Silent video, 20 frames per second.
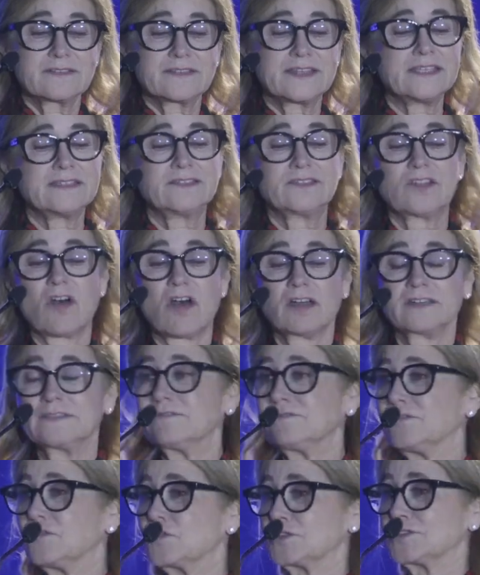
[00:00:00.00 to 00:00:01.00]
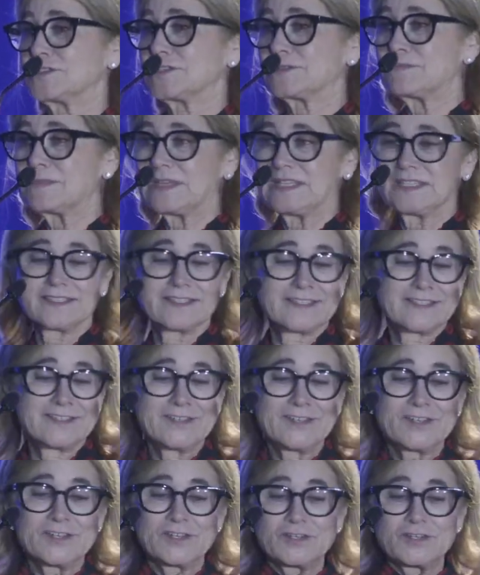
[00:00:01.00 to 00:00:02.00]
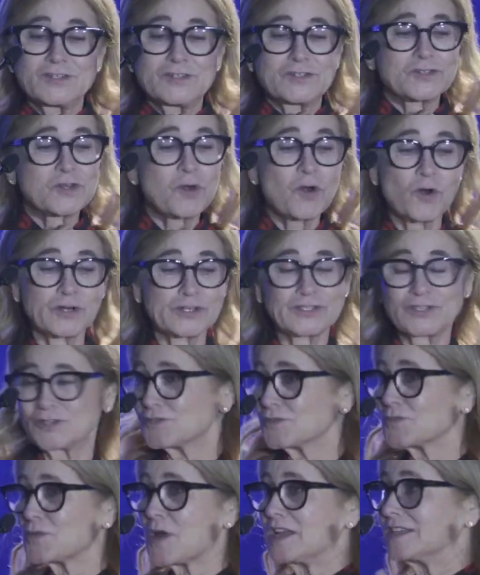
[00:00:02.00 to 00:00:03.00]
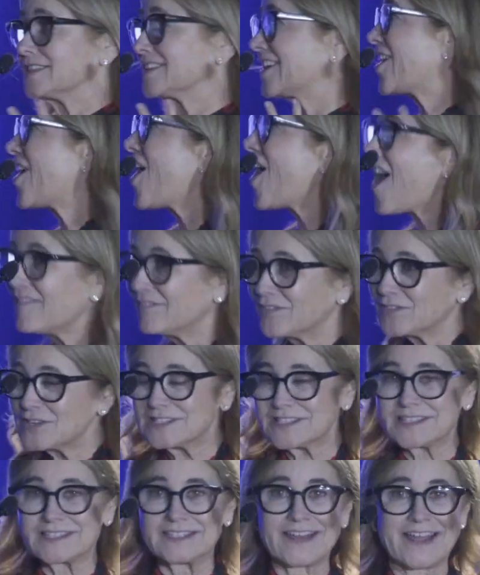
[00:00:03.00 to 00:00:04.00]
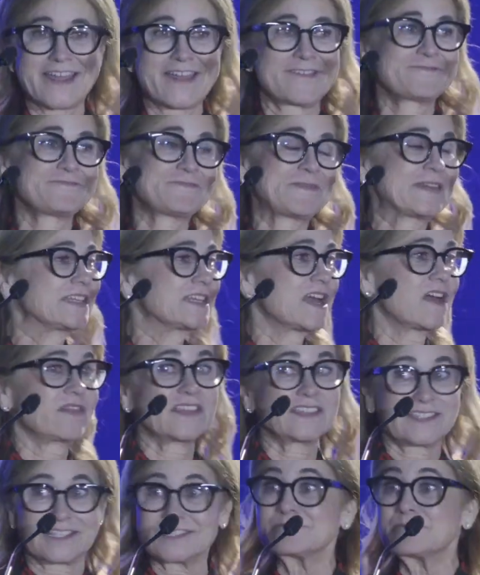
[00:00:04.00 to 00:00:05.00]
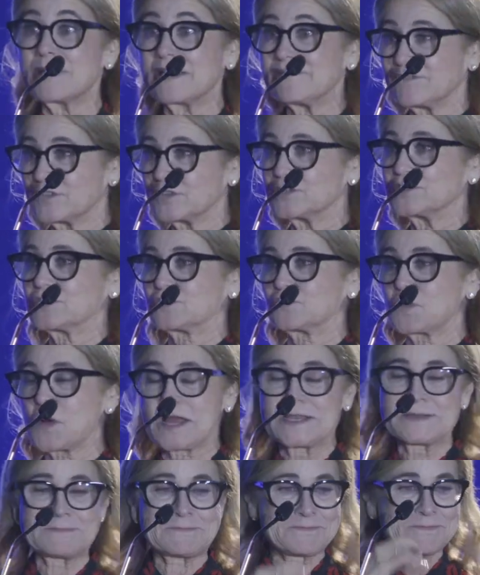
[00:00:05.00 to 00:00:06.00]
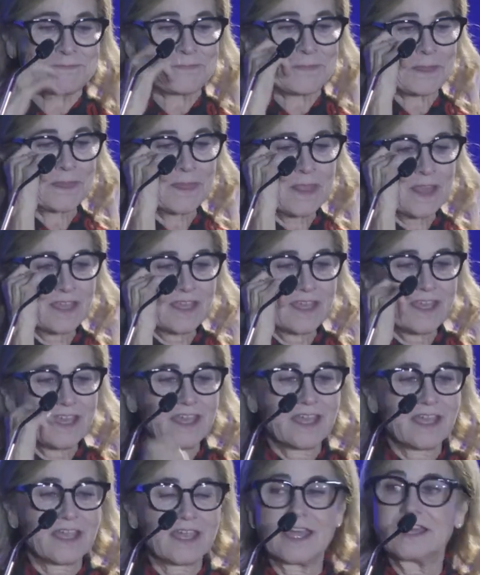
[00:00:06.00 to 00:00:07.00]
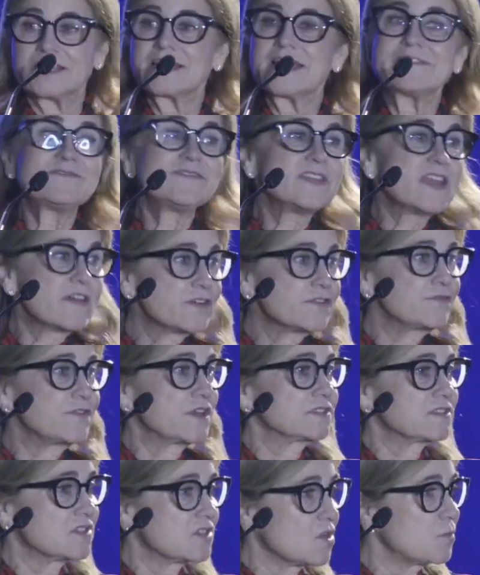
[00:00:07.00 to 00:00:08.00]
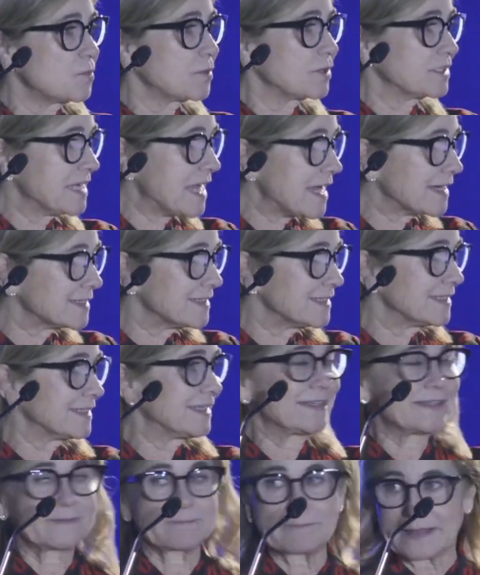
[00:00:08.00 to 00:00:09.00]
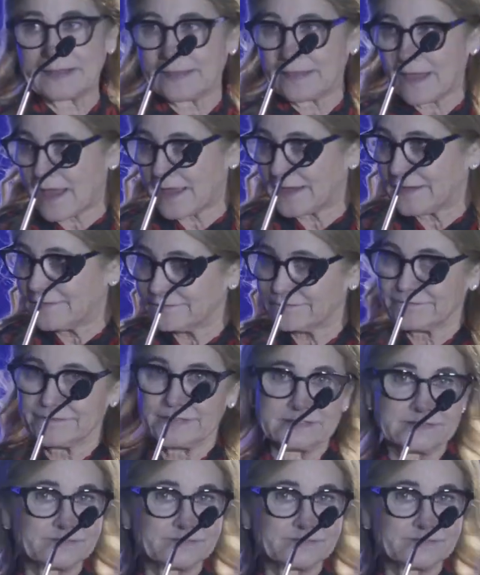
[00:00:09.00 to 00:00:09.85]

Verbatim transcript: the law enforcement torch run conference that I have been at. This is my first one, and I've never felt so protected in my life.